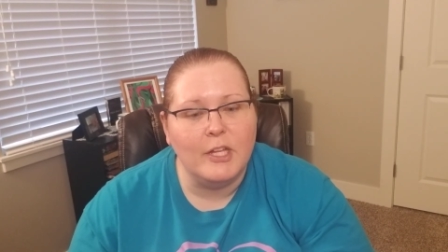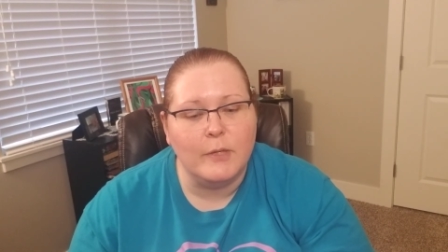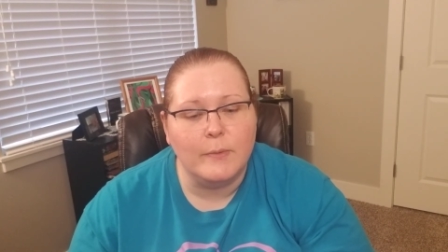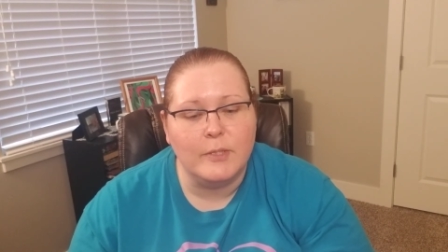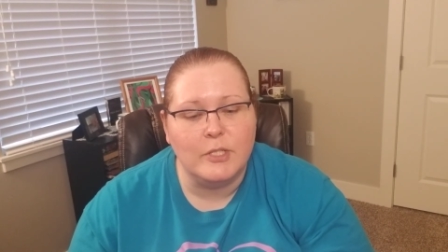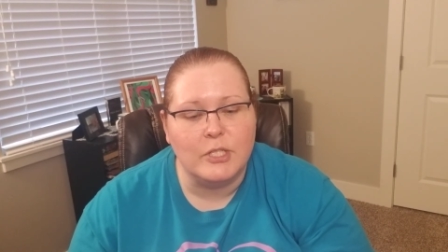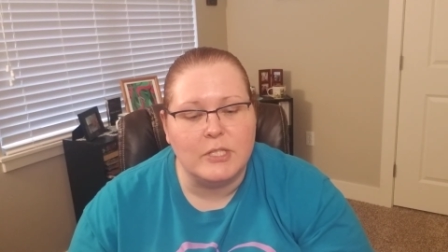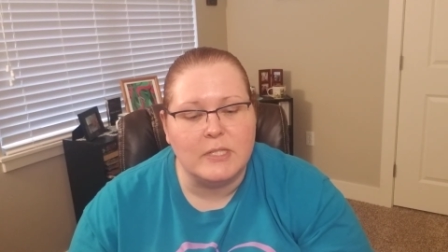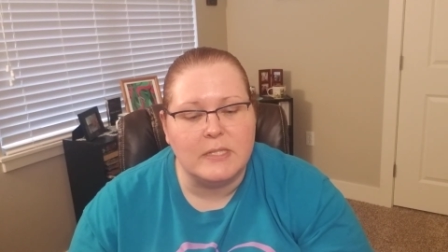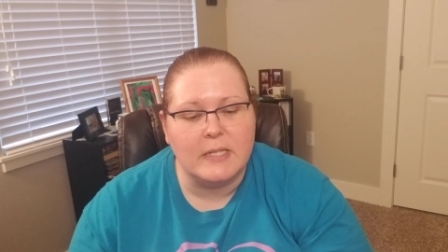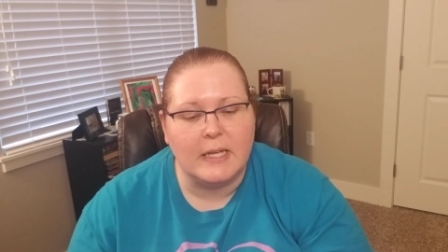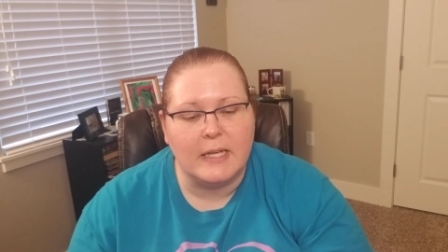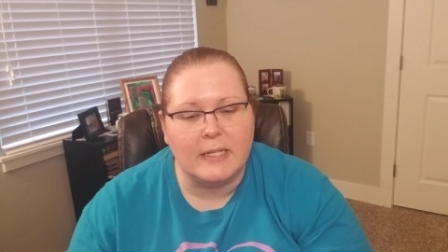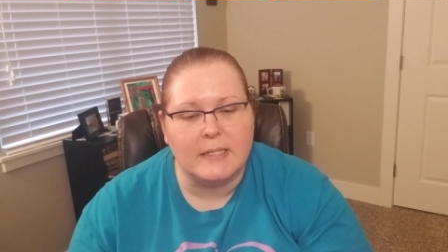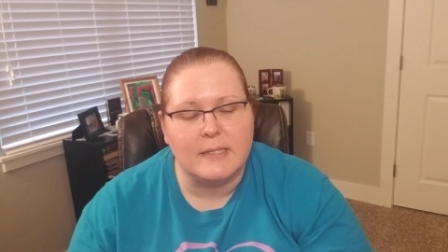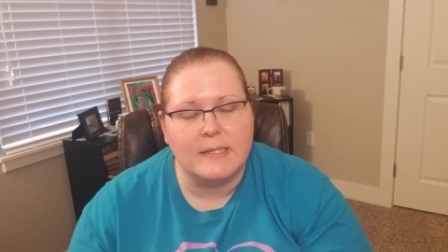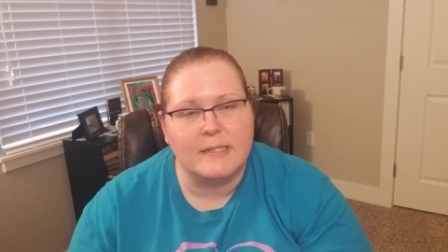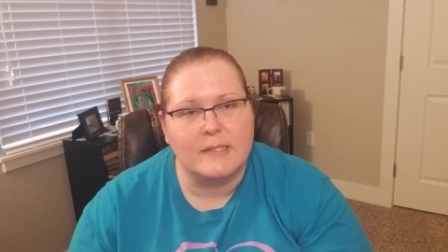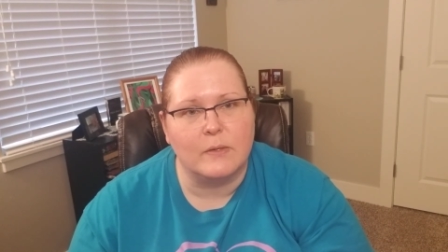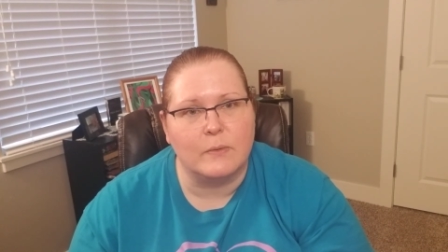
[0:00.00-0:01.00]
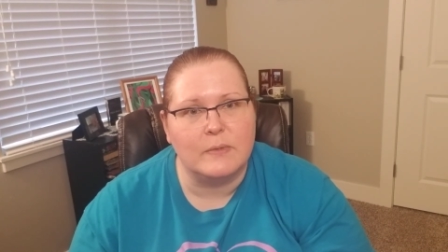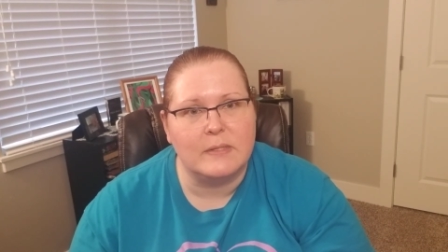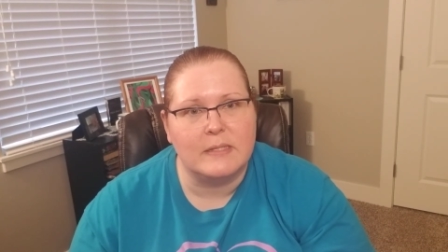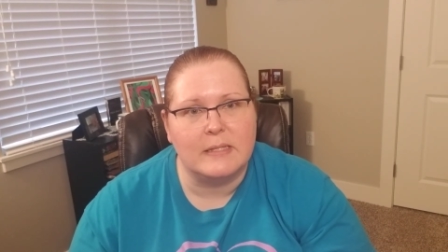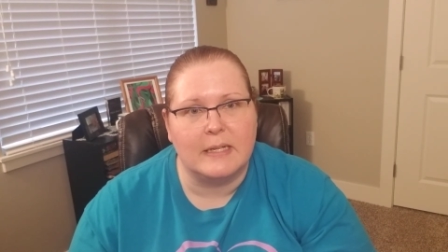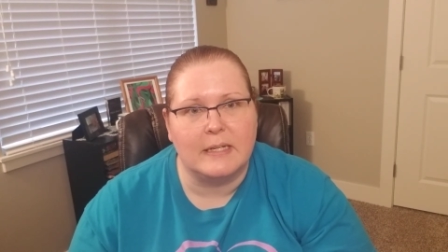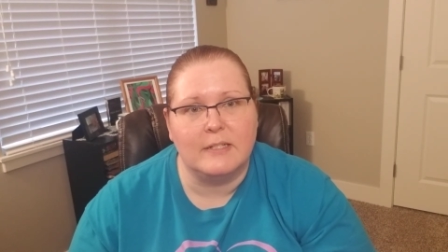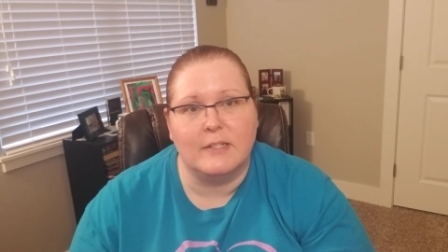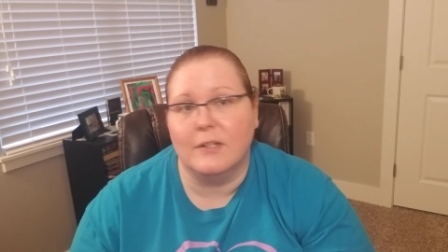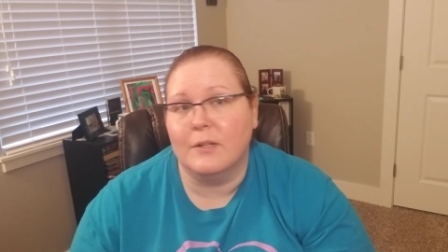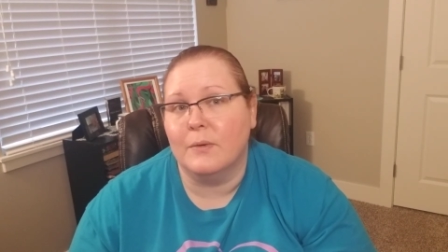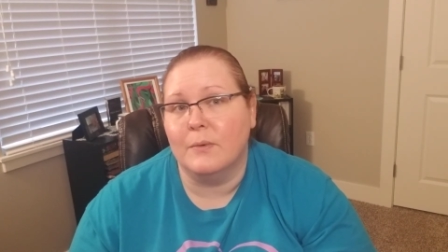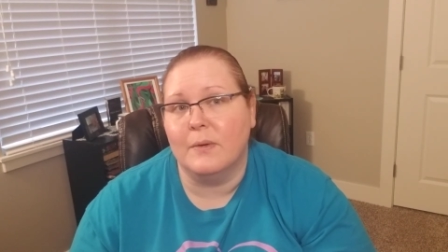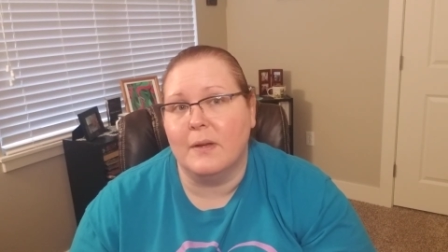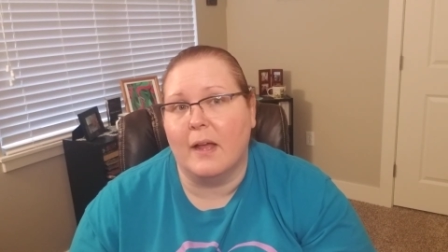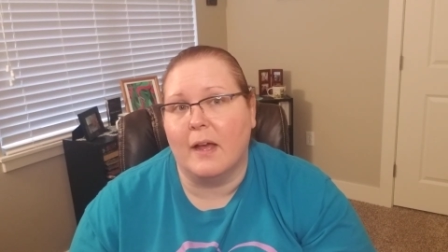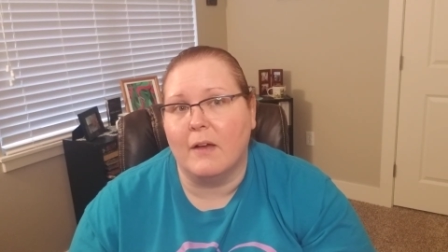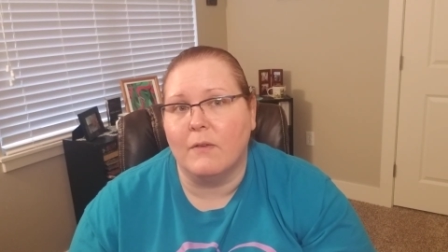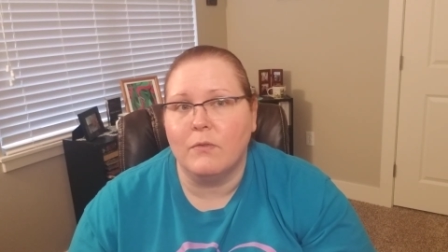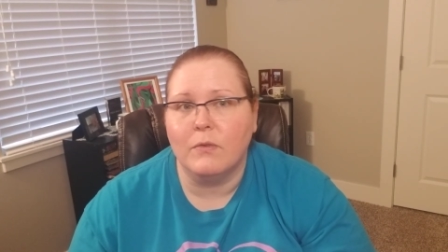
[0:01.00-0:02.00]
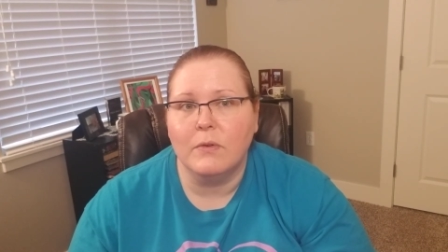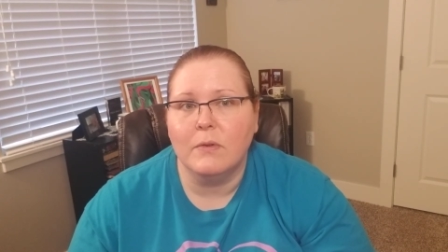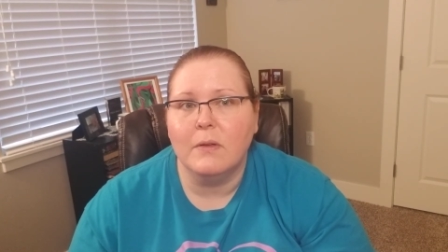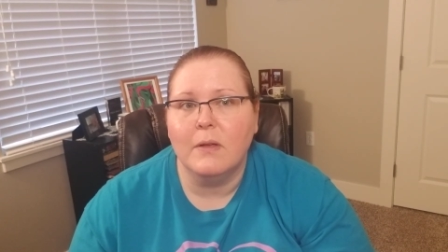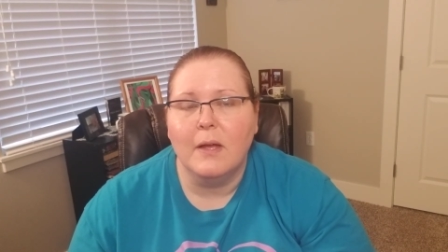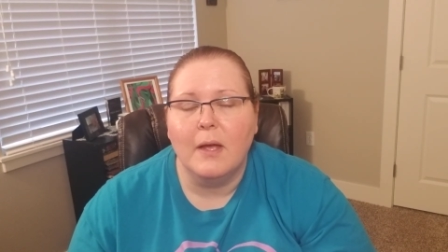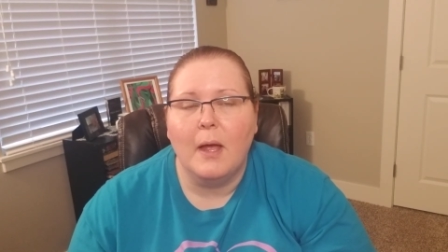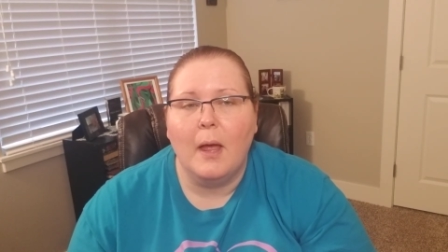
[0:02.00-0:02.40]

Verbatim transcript: you would just think it's its own standalone novel.